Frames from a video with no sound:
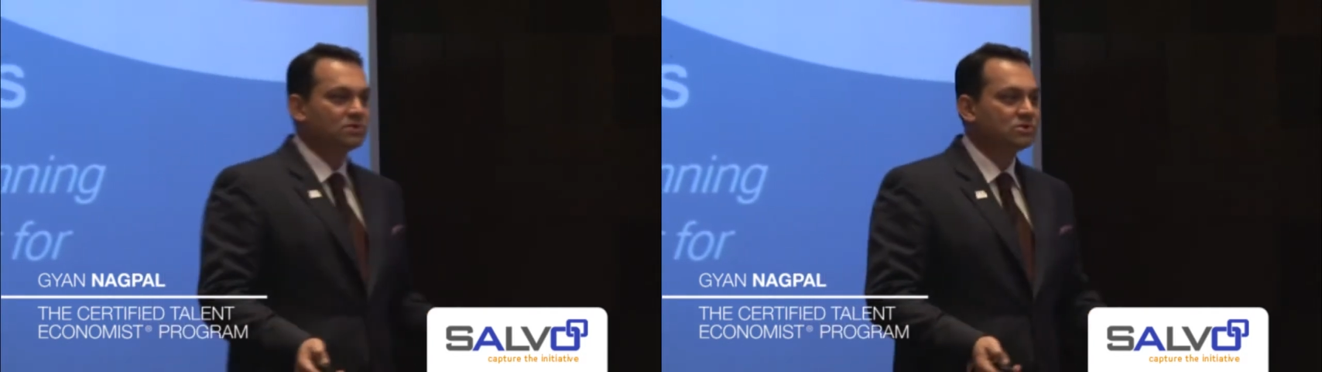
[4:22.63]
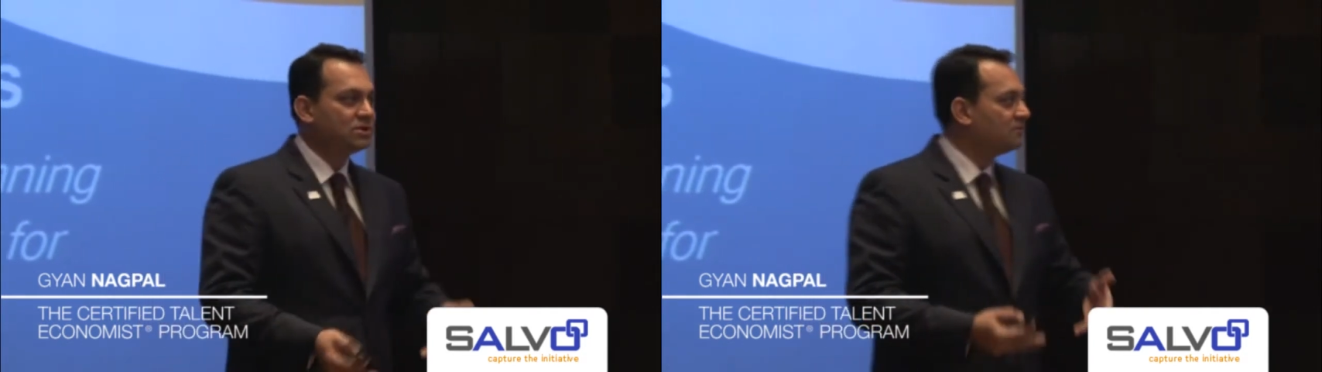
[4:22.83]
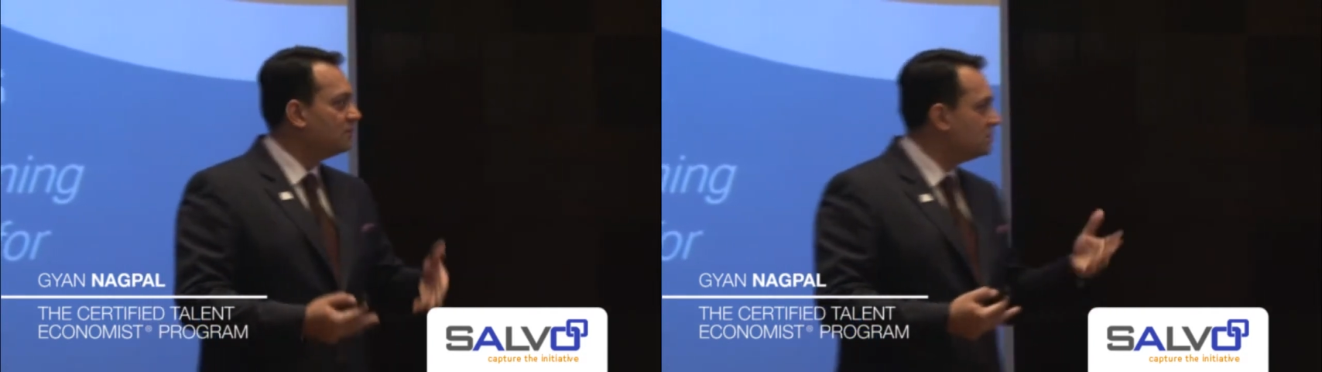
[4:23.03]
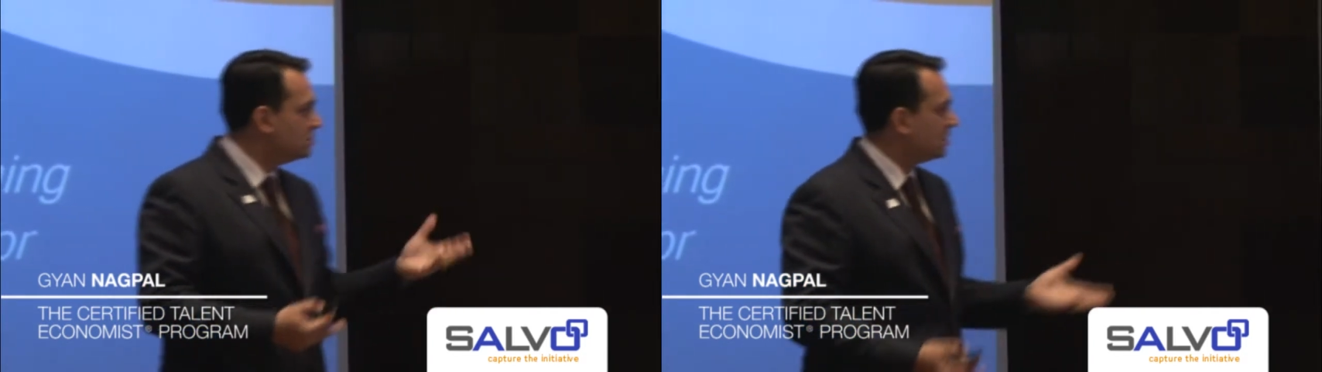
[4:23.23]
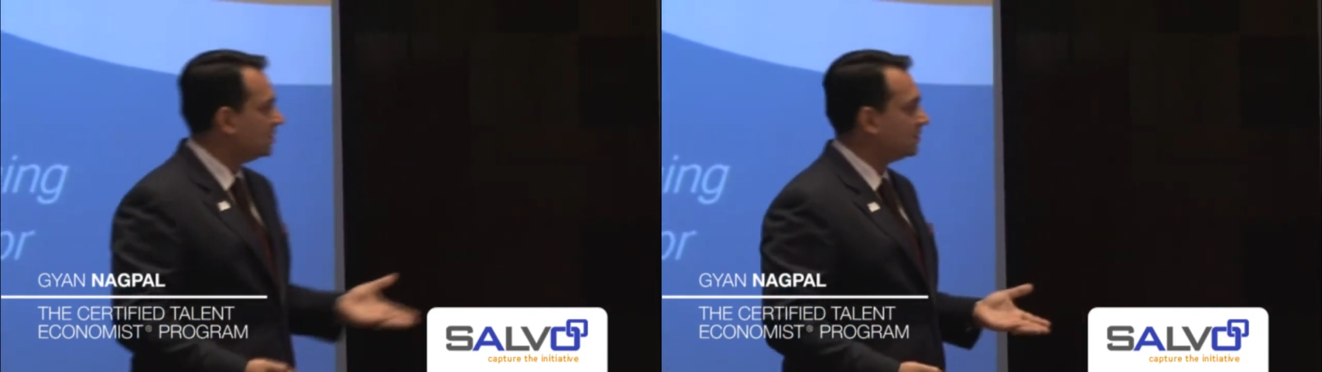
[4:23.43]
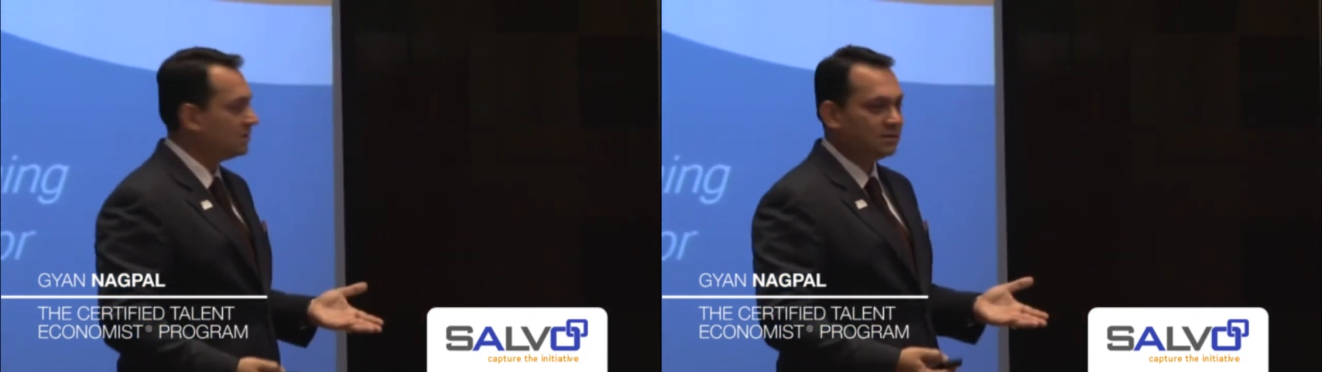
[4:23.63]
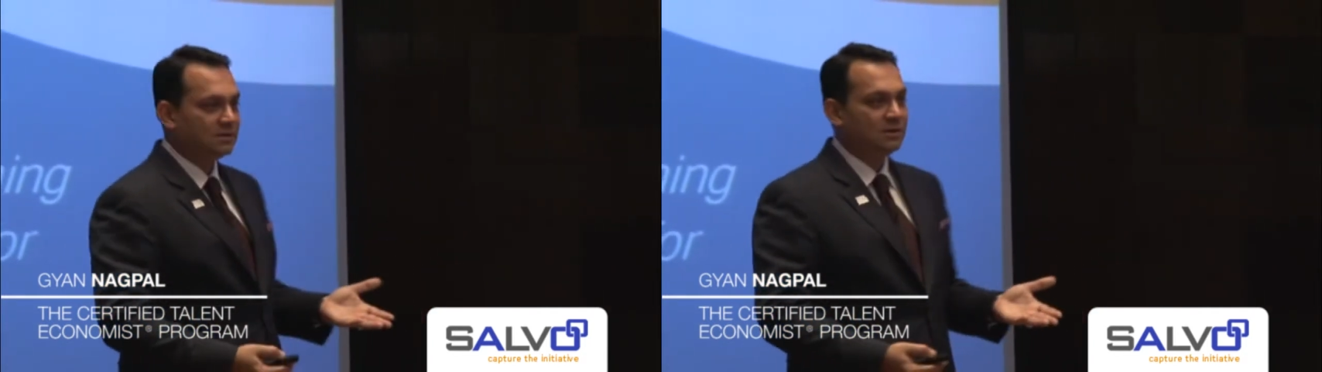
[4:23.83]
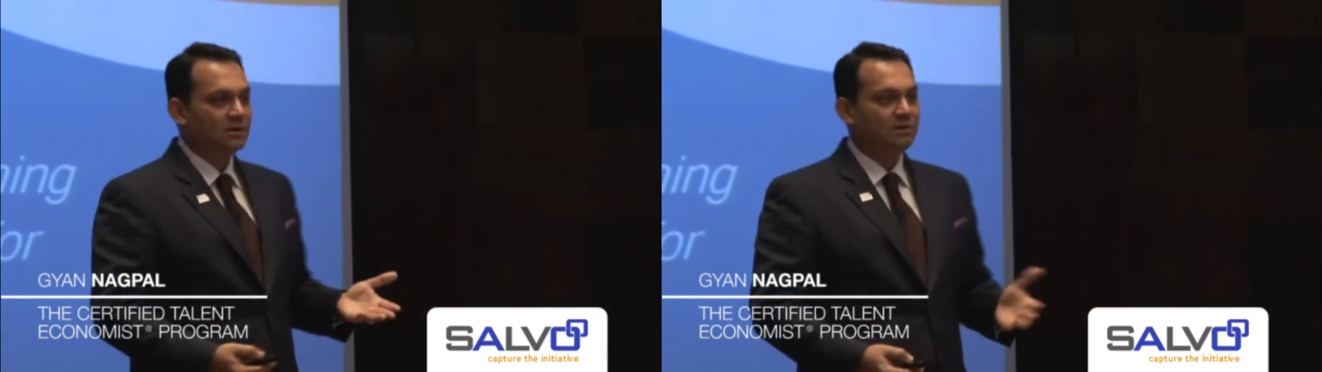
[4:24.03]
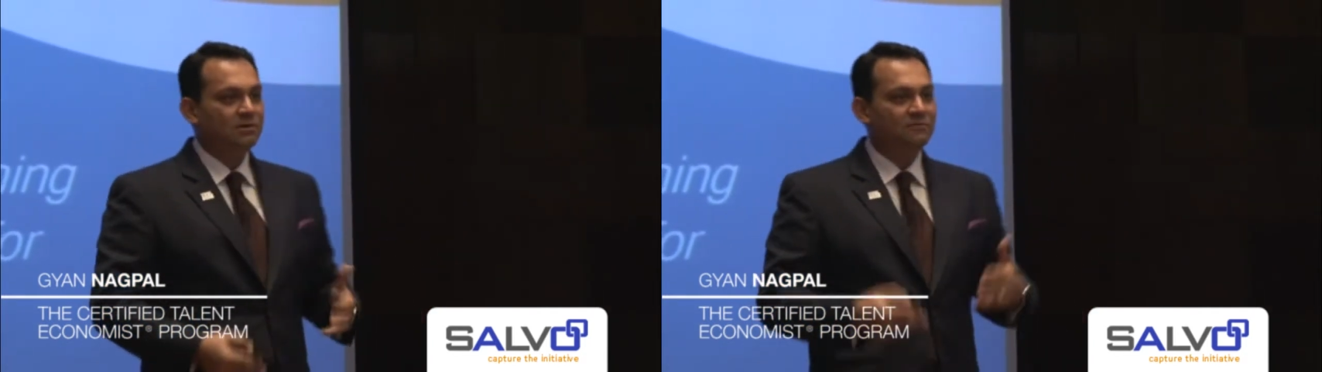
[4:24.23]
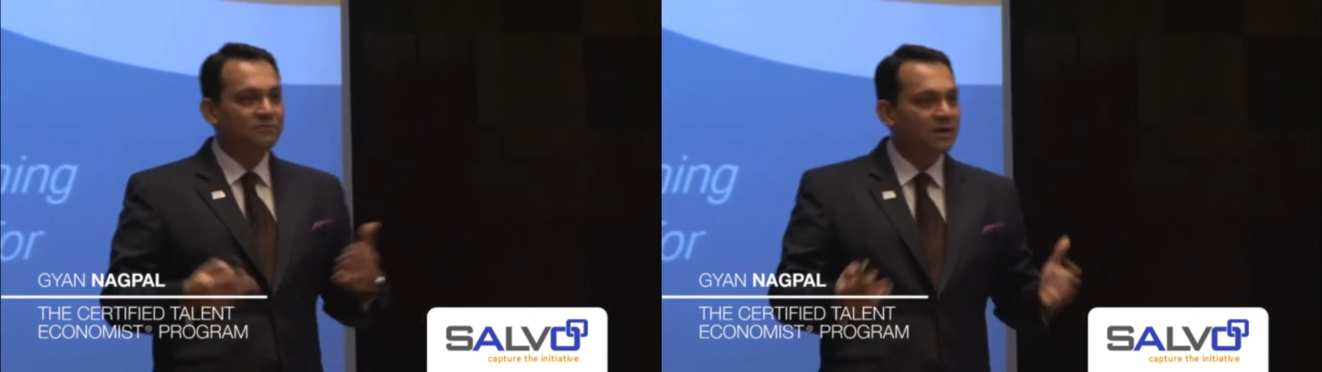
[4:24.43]
So Da Vinci,
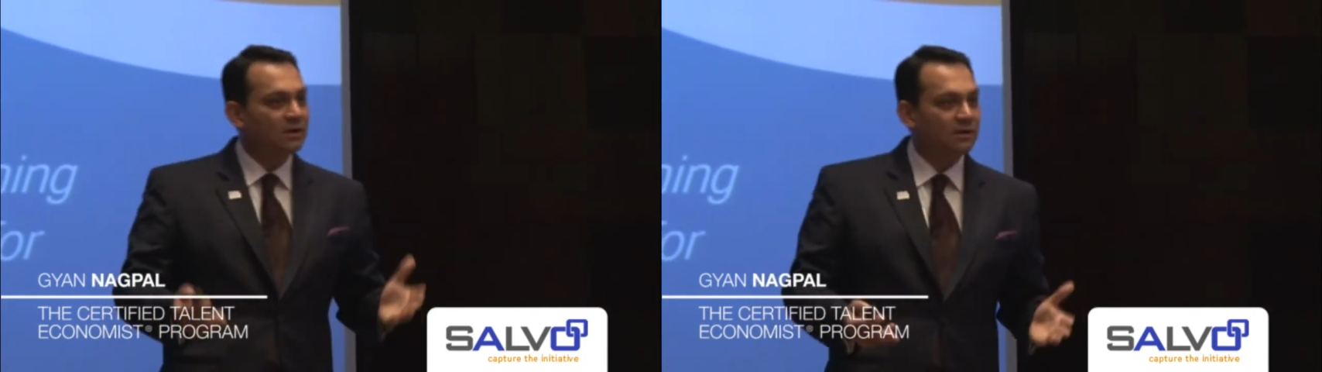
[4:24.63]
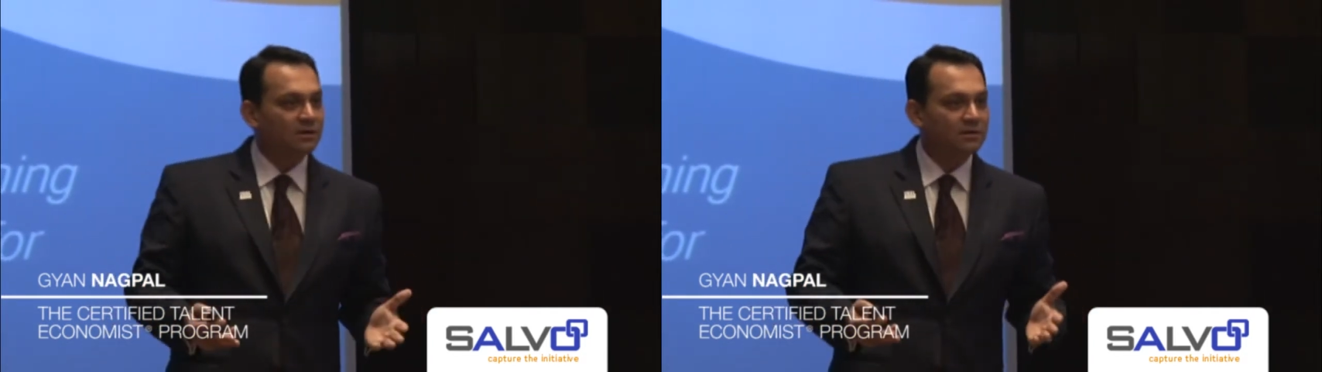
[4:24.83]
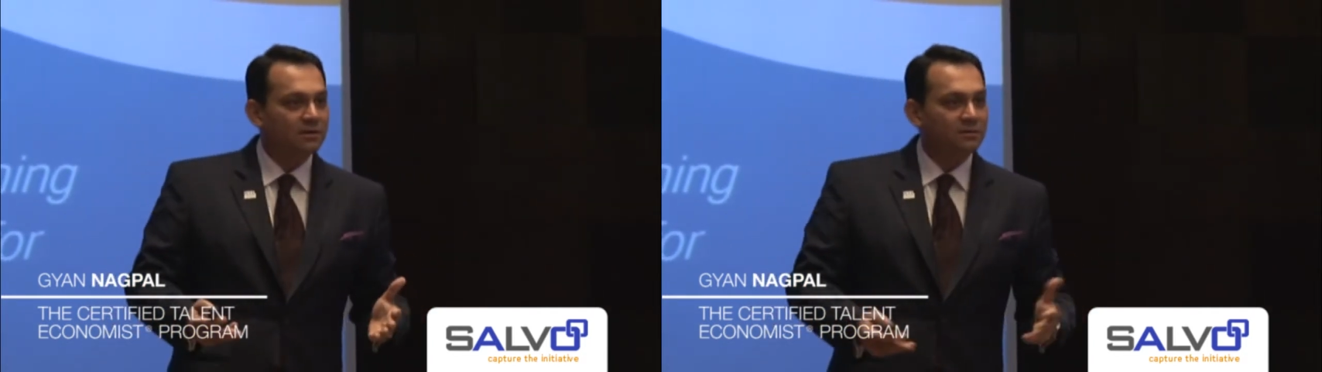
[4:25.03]
Raphael,